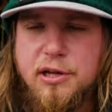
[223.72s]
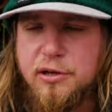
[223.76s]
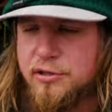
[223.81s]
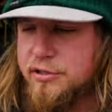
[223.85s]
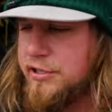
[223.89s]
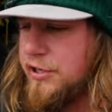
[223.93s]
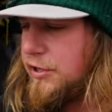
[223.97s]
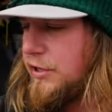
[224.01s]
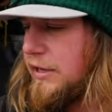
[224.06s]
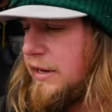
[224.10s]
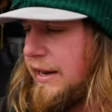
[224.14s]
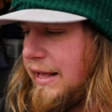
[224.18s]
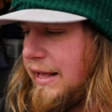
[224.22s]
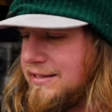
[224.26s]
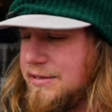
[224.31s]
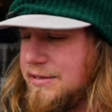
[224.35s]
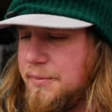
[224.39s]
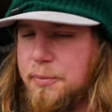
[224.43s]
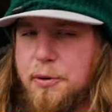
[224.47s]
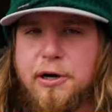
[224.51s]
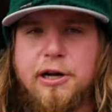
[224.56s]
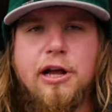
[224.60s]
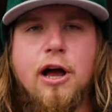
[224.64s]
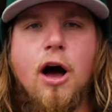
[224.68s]
to use here today is a
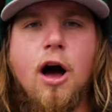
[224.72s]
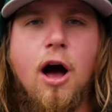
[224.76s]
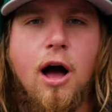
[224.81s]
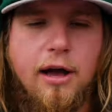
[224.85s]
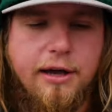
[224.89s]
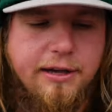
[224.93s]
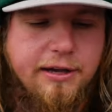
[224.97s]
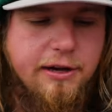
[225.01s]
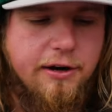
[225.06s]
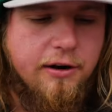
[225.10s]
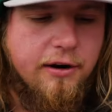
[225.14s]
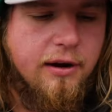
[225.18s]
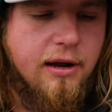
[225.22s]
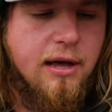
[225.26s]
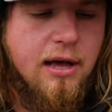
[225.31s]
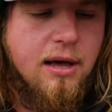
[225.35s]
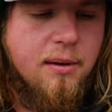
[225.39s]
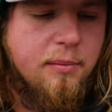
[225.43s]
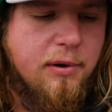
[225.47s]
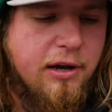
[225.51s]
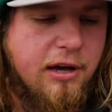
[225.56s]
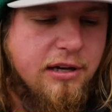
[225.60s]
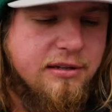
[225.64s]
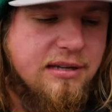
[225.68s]
pretty hot cure.
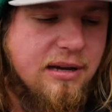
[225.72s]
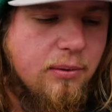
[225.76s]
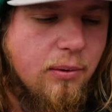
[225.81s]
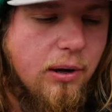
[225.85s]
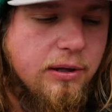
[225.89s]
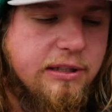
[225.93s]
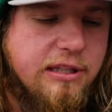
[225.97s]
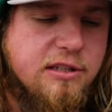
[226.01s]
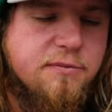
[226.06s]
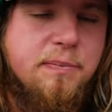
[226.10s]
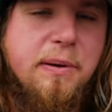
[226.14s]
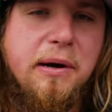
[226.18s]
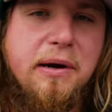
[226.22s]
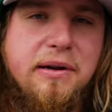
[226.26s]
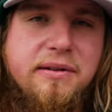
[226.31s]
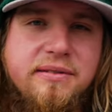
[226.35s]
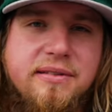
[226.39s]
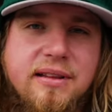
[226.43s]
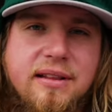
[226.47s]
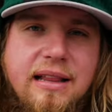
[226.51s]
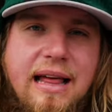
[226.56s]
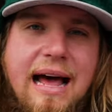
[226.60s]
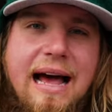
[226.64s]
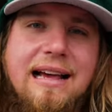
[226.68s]
Because I want these berries
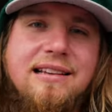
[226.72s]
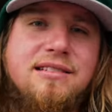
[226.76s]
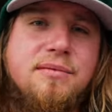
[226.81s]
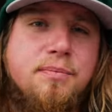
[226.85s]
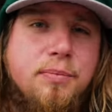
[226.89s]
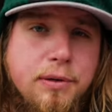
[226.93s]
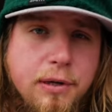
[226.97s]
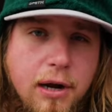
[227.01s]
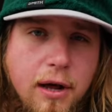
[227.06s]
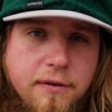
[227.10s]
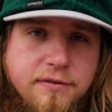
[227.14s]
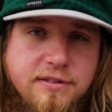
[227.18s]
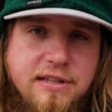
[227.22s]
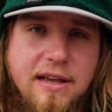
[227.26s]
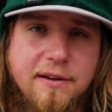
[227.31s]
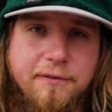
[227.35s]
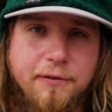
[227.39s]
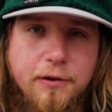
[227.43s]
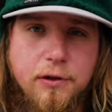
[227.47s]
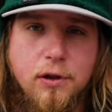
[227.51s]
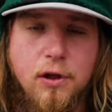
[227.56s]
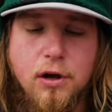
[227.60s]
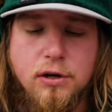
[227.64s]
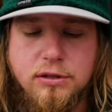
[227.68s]
to last and put off scent
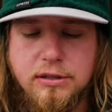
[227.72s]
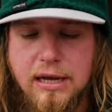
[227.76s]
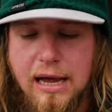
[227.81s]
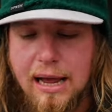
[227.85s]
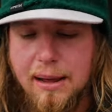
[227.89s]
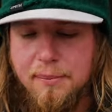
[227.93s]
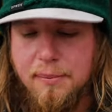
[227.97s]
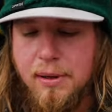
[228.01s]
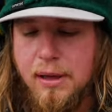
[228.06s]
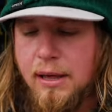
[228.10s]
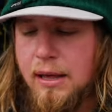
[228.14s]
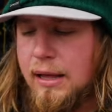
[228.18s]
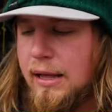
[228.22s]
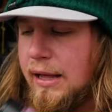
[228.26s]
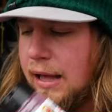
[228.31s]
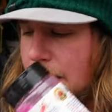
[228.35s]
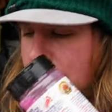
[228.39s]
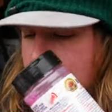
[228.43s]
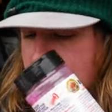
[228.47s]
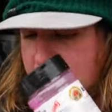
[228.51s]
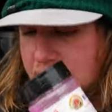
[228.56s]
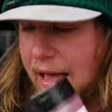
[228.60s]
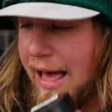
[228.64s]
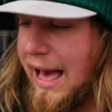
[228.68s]
for a long time,
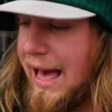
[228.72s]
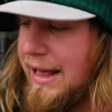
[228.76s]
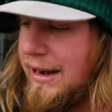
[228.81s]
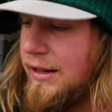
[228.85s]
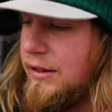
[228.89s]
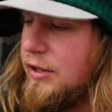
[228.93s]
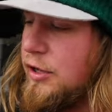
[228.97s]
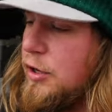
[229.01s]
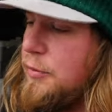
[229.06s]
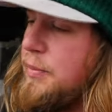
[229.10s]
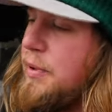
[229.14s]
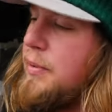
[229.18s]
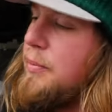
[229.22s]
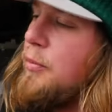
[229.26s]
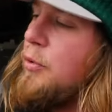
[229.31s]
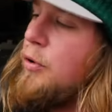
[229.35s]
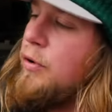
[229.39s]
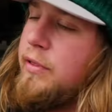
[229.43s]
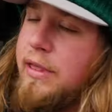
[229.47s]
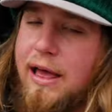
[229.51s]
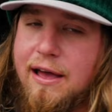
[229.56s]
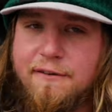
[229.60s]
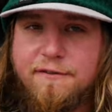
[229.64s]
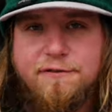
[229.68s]
I'm going to add a little bit more
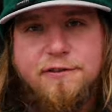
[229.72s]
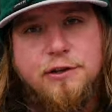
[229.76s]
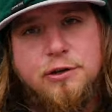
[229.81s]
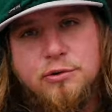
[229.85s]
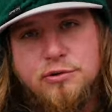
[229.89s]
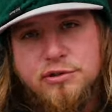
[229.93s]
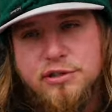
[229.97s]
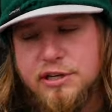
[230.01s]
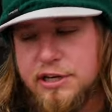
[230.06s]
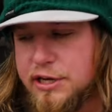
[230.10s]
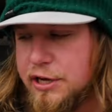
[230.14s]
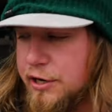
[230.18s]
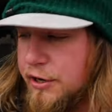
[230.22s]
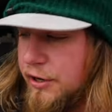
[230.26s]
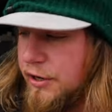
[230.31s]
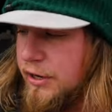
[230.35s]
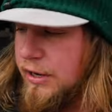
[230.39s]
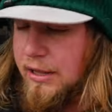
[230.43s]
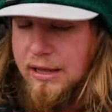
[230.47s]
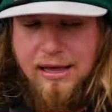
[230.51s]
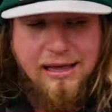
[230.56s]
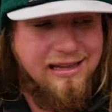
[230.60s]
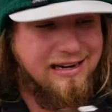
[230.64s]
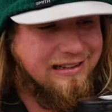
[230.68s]
of that fused cure
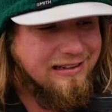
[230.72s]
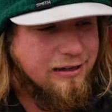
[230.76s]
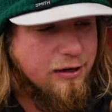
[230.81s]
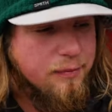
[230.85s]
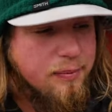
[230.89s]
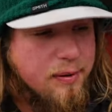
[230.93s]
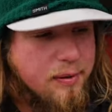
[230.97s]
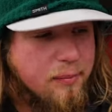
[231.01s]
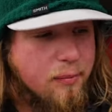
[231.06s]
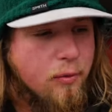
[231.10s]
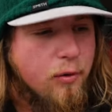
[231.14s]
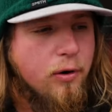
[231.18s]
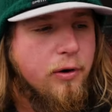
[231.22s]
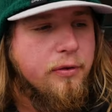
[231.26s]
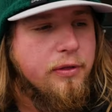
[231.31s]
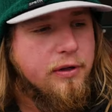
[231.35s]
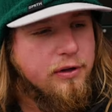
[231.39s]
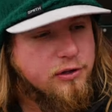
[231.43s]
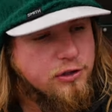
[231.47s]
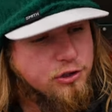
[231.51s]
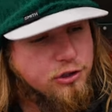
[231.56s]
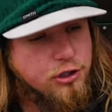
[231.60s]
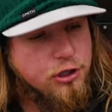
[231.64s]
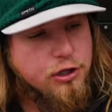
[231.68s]
and a little bit more of
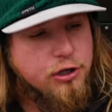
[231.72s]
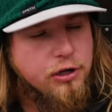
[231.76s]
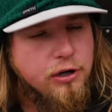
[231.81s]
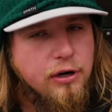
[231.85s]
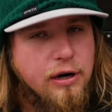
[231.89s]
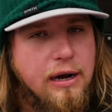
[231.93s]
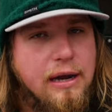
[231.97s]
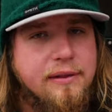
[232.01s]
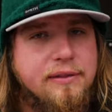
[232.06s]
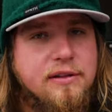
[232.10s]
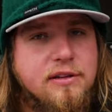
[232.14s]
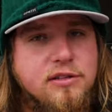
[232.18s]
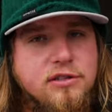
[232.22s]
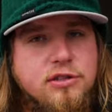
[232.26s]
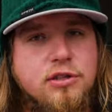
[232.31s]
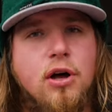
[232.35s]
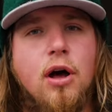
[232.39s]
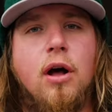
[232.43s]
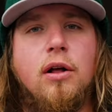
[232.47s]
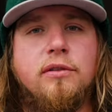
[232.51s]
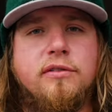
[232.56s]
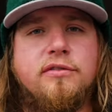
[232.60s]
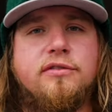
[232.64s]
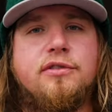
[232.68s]
the sugar and the
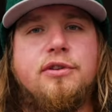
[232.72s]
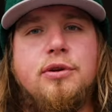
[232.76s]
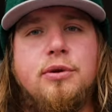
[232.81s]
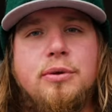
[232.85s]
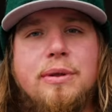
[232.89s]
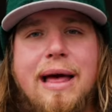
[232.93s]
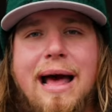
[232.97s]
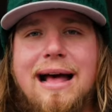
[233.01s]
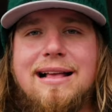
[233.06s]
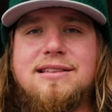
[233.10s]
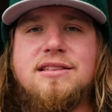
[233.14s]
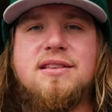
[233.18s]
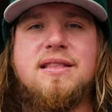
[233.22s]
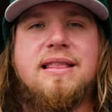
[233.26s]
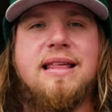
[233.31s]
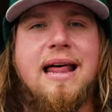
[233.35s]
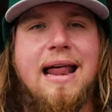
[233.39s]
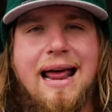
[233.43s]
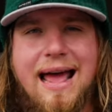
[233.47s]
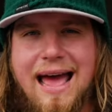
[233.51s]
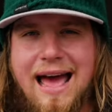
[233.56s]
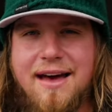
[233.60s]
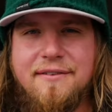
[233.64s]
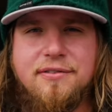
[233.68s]
salts to that so that
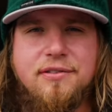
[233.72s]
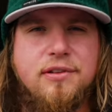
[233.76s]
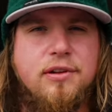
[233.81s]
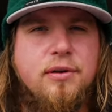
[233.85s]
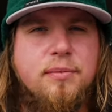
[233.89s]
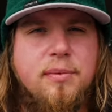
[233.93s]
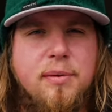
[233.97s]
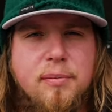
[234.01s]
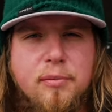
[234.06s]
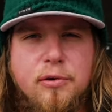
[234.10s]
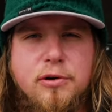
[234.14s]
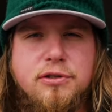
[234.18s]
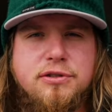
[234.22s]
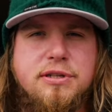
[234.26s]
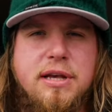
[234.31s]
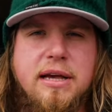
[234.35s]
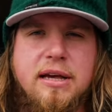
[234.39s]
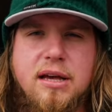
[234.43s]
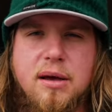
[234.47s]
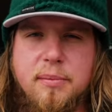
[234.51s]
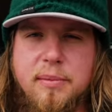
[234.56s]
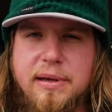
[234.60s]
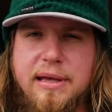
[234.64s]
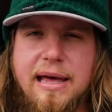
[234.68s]
I have a little bit more
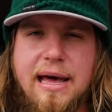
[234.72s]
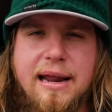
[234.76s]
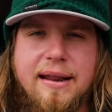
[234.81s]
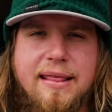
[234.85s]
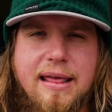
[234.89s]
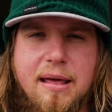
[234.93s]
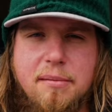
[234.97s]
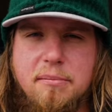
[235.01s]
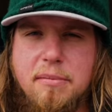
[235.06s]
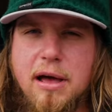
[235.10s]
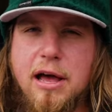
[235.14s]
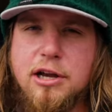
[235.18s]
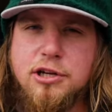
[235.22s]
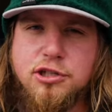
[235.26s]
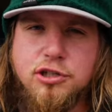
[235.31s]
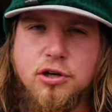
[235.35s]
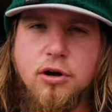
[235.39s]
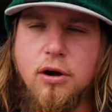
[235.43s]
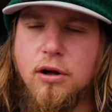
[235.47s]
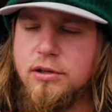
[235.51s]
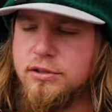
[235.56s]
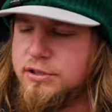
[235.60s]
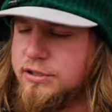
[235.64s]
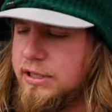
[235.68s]
scent coming out of that mesh
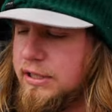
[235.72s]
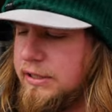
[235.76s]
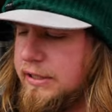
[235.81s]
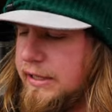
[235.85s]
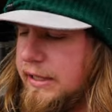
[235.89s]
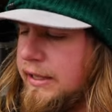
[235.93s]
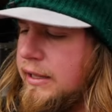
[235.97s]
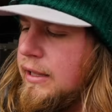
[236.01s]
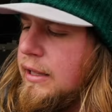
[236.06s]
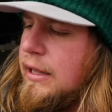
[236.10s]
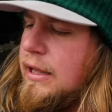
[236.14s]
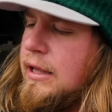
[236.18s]
constantly.